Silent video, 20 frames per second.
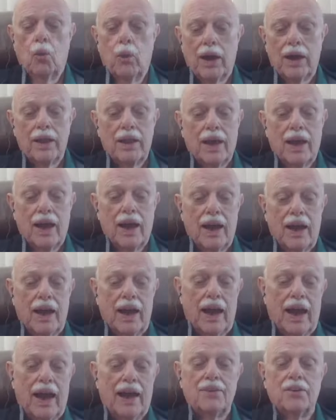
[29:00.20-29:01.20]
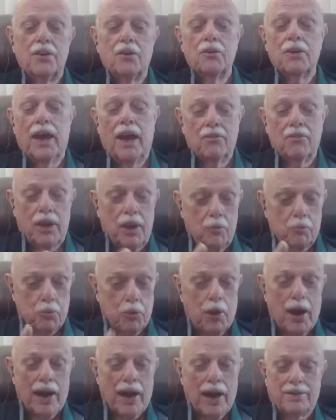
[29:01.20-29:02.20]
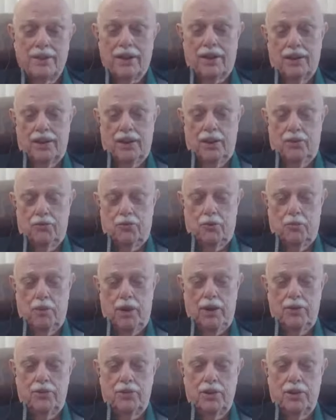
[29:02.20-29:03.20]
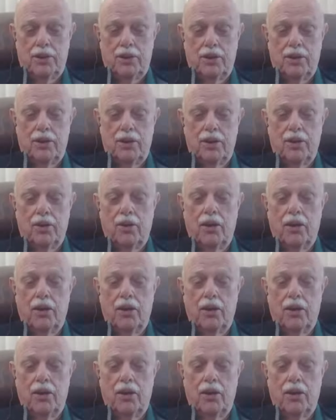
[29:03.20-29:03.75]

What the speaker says: Well, I don't have any practical information or,